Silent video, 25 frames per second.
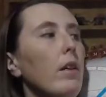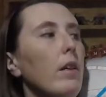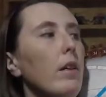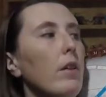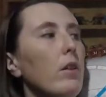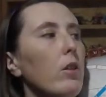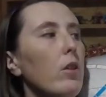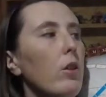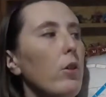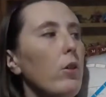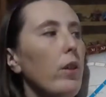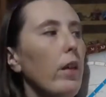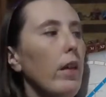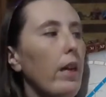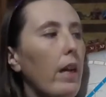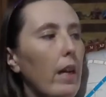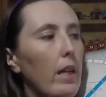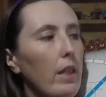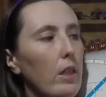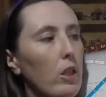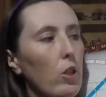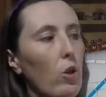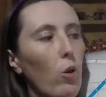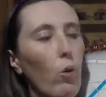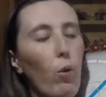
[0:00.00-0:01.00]
So then
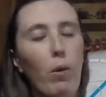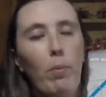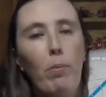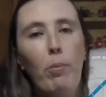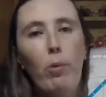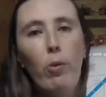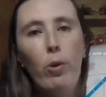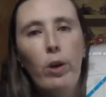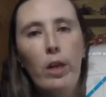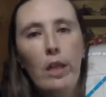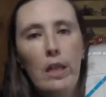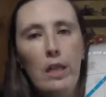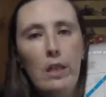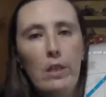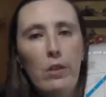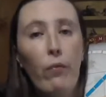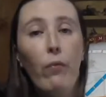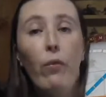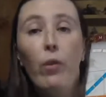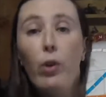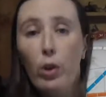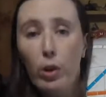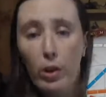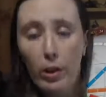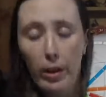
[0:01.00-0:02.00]
I score points
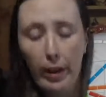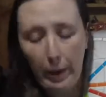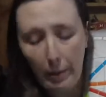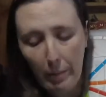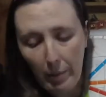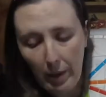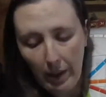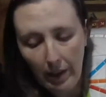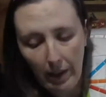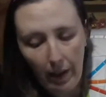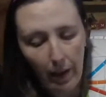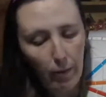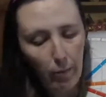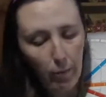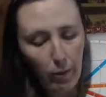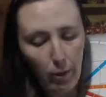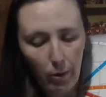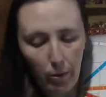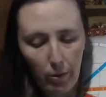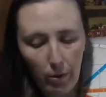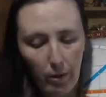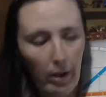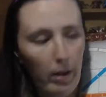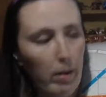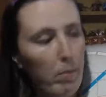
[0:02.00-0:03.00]
for claiming that
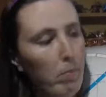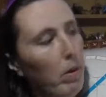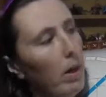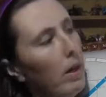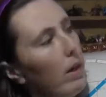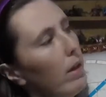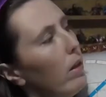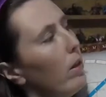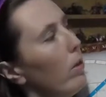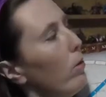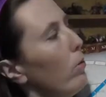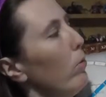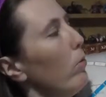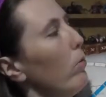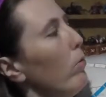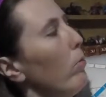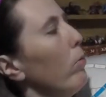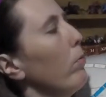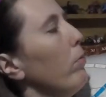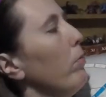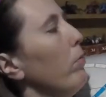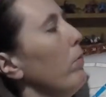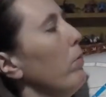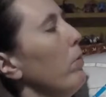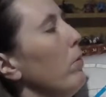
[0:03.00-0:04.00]
route, and my little
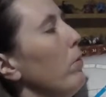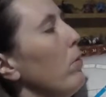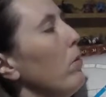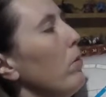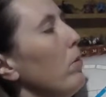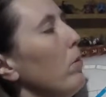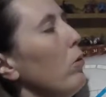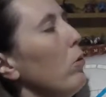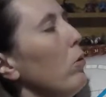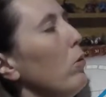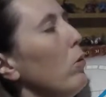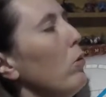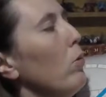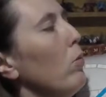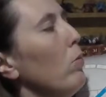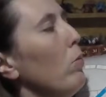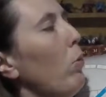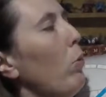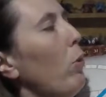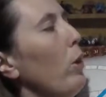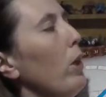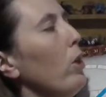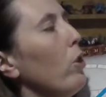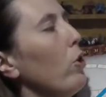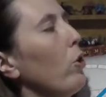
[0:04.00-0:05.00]

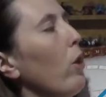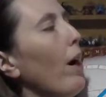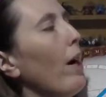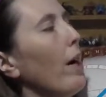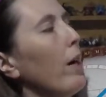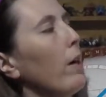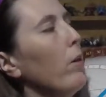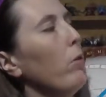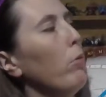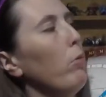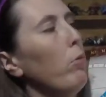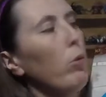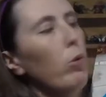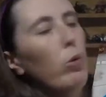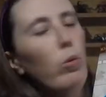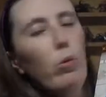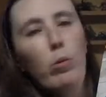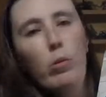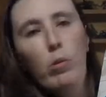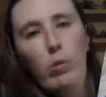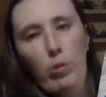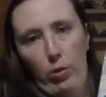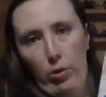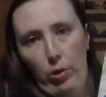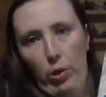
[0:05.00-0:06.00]
point tracker will
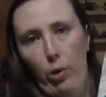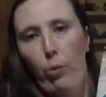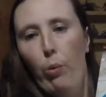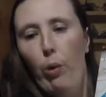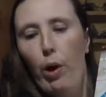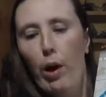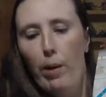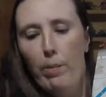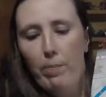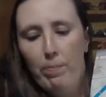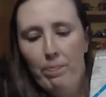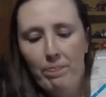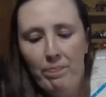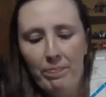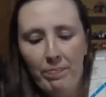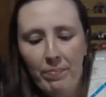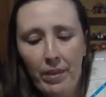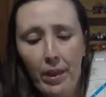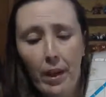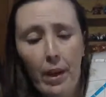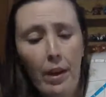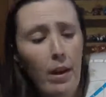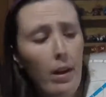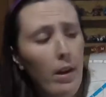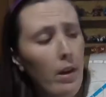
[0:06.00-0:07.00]
go up.
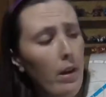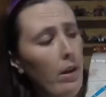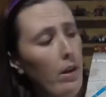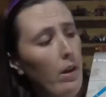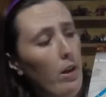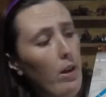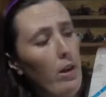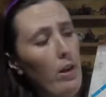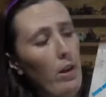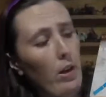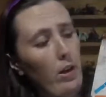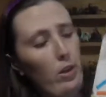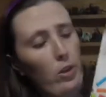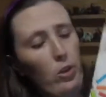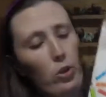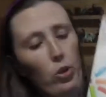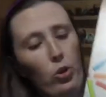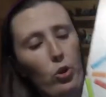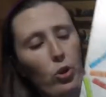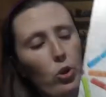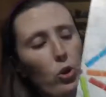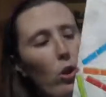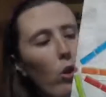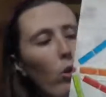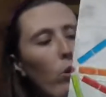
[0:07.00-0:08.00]

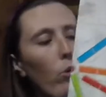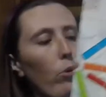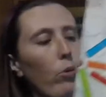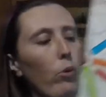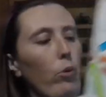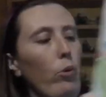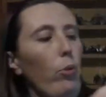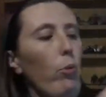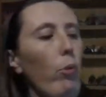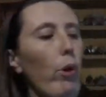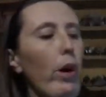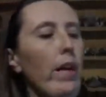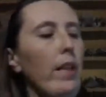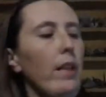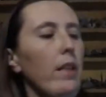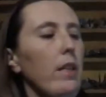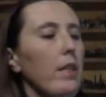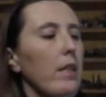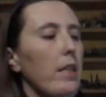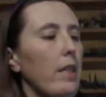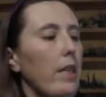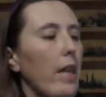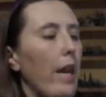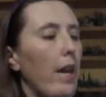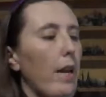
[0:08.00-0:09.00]
So the way
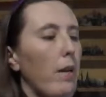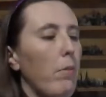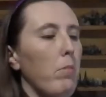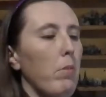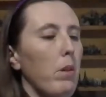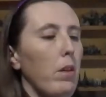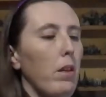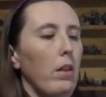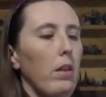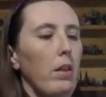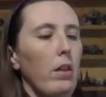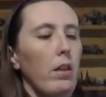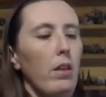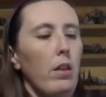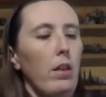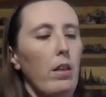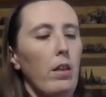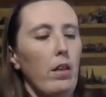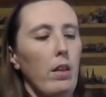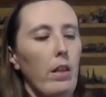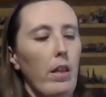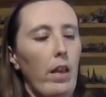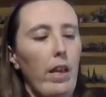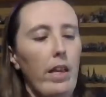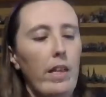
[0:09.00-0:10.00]
this game,
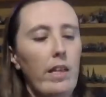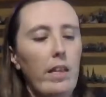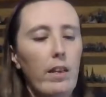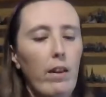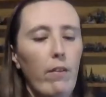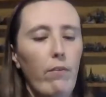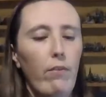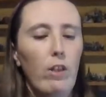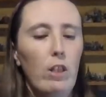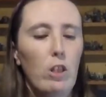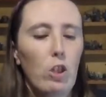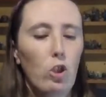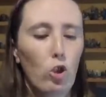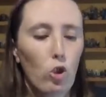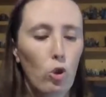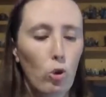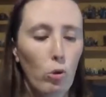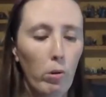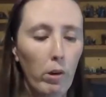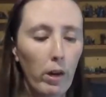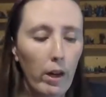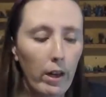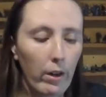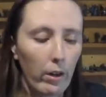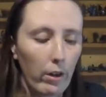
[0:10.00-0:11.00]
the end of it's
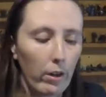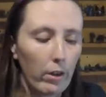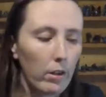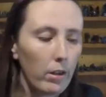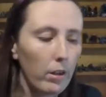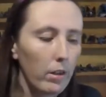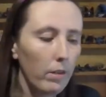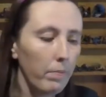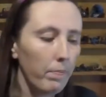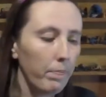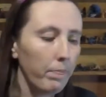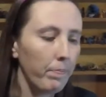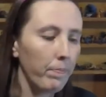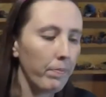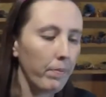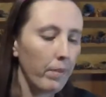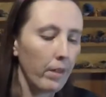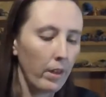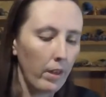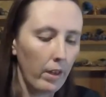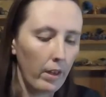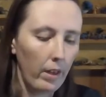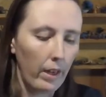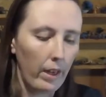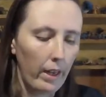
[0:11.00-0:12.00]
triggered,
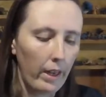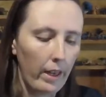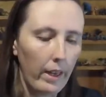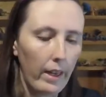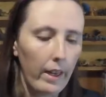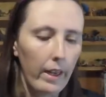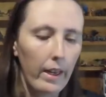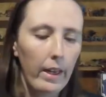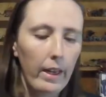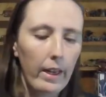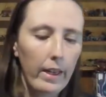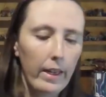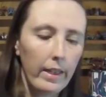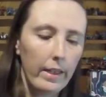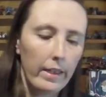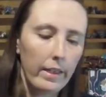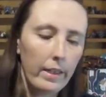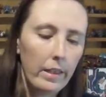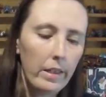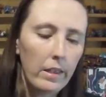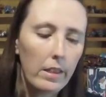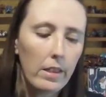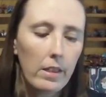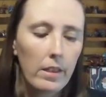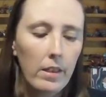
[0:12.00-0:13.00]

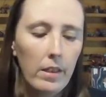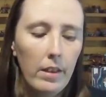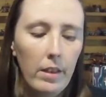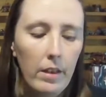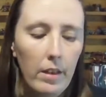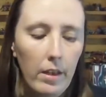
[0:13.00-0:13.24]
is